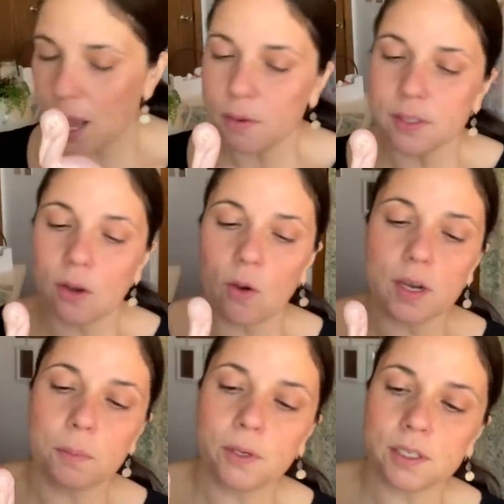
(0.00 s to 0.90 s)
I was
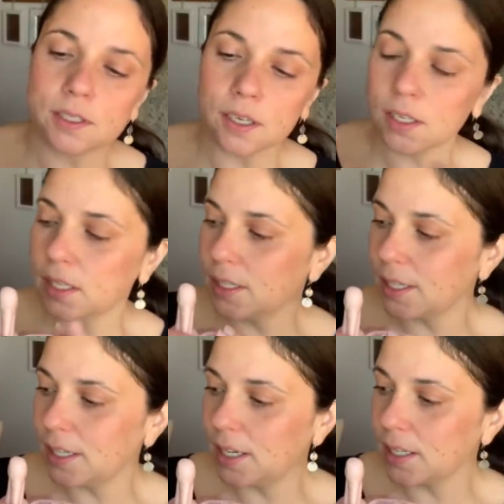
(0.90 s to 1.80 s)
going to put a
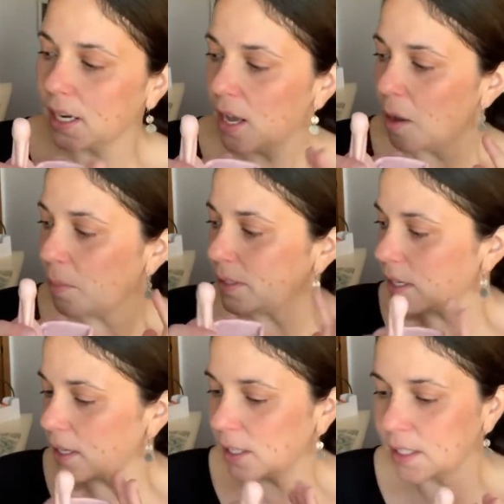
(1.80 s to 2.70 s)
succulent in it, but
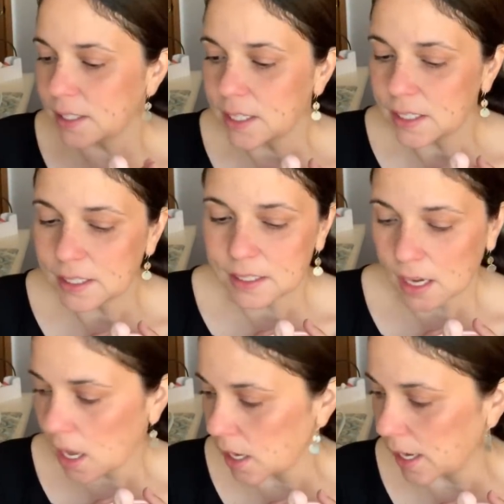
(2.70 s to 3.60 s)
succulents need
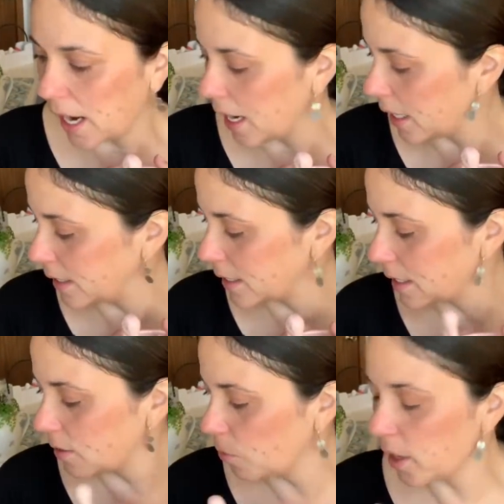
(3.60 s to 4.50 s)
sun
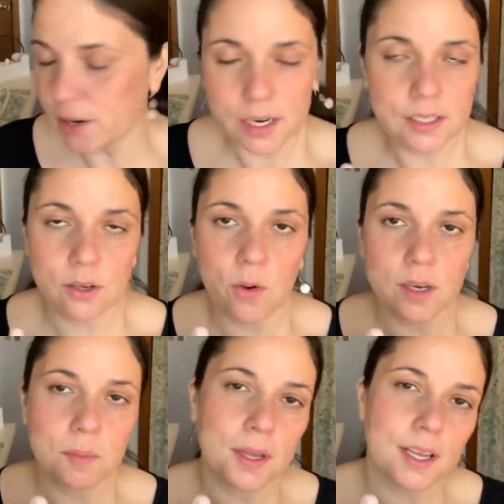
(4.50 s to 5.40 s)
and where it is
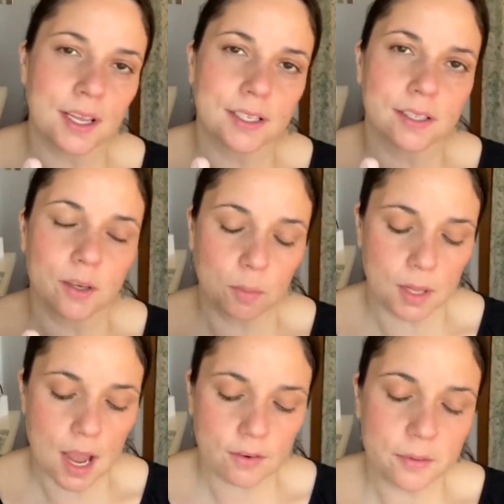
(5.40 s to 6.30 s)
going to be, it's a little
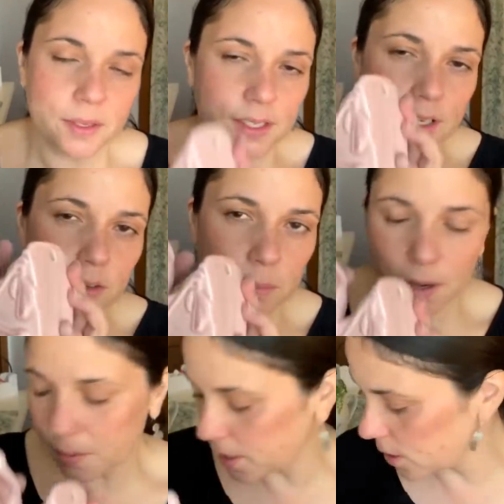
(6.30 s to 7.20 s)
blocked from the sun. So I'm probably